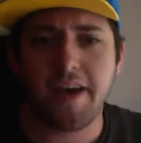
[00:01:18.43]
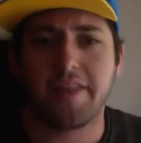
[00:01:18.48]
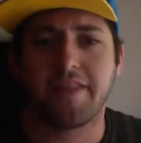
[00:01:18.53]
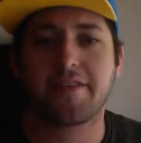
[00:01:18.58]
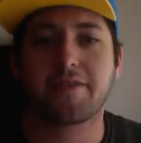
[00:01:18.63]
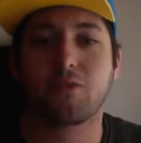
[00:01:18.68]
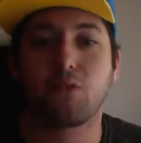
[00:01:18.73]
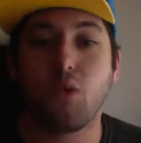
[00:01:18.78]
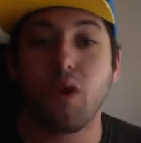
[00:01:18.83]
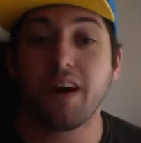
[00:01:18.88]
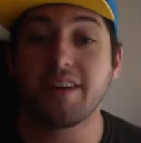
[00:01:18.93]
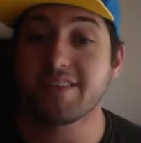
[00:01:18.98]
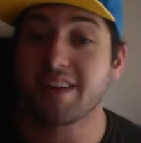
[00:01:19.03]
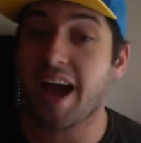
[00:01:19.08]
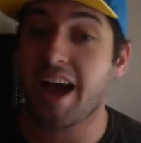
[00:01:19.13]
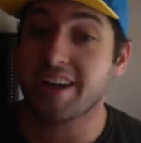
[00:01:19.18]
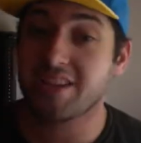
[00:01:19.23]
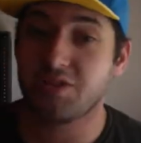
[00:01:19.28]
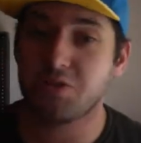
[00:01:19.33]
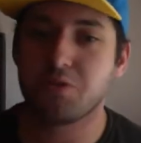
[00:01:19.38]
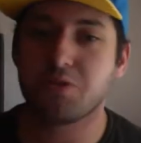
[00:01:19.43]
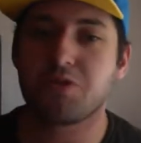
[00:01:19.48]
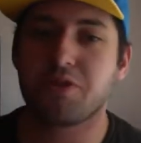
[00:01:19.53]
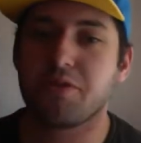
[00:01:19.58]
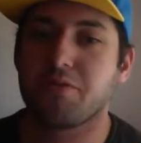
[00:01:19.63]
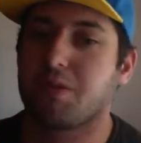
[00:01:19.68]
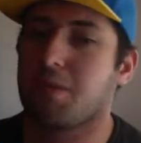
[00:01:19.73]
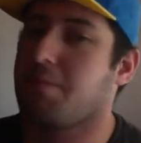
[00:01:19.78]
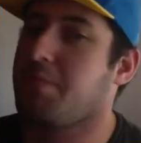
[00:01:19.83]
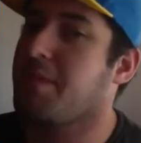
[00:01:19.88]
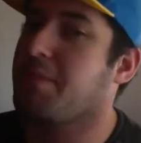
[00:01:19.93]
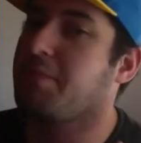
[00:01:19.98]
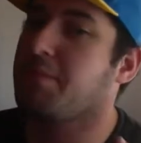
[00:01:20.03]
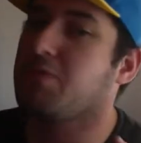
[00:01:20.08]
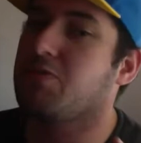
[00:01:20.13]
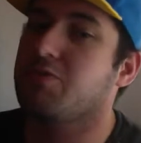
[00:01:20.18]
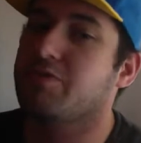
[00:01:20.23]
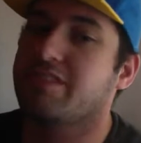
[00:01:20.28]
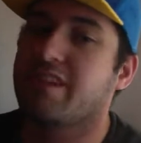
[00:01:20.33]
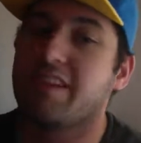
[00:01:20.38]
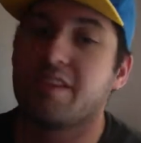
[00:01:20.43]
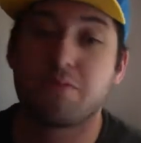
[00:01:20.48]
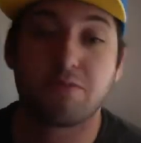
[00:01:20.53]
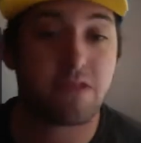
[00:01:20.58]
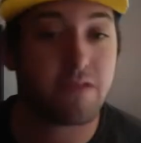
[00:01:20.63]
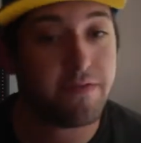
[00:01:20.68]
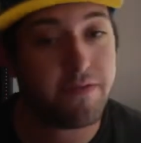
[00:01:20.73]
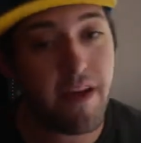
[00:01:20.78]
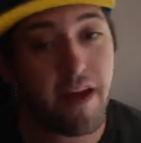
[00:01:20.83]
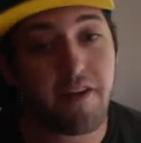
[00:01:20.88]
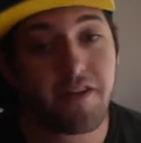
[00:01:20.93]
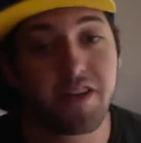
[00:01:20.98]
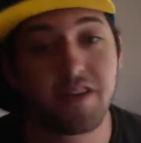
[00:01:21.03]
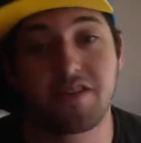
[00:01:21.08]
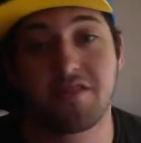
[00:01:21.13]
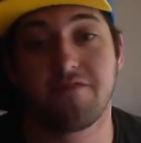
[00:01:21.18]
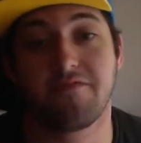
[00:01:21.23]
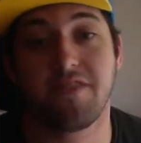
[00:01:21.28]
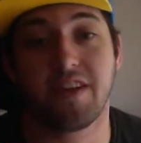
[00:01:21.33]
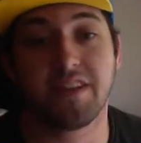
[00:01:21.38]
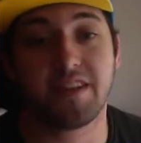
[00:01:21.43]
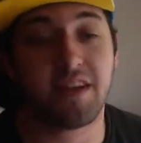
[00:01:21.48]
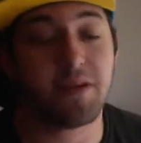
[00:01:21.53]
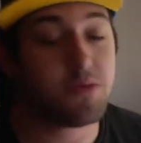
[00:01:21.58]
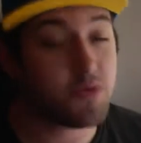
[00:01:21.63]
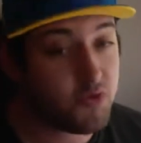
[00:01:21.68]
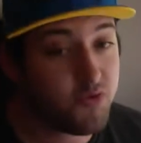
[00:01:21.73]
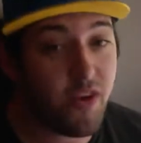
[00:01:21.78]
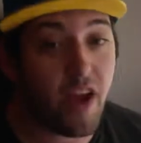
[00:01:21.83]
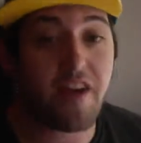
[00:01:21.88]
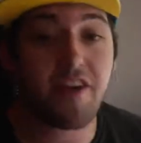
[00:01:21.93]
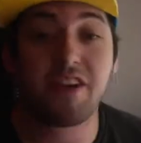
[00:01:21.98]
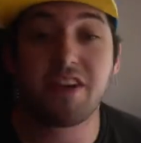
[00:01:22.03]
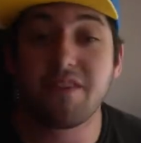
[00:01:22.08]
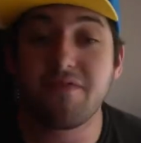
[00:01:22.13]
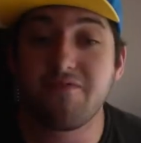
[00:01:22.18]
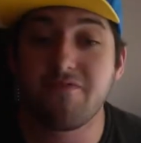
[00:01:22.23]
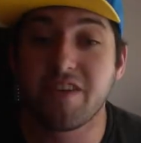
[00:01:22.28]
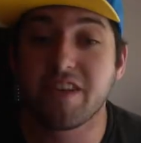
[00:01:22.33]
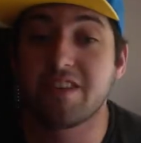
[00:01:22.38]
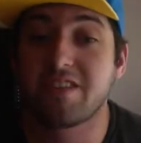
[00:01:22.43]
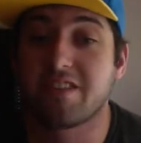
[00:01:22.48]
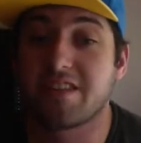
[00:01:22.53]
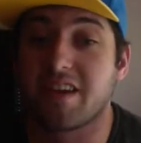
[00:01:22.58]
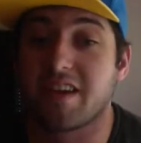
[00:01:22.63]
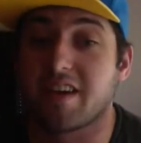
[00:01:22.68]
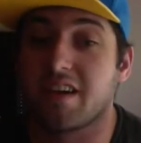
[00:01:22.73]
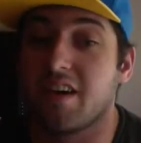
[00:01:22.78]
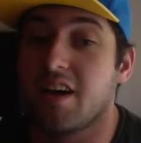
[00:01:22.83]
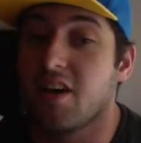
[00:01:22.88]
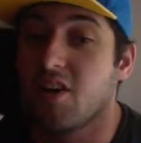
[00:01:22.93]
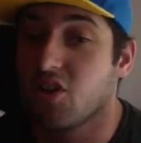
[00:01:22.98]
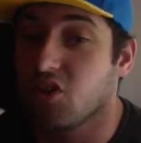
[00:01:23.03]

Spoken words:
I do agree with the people who said there was very convincing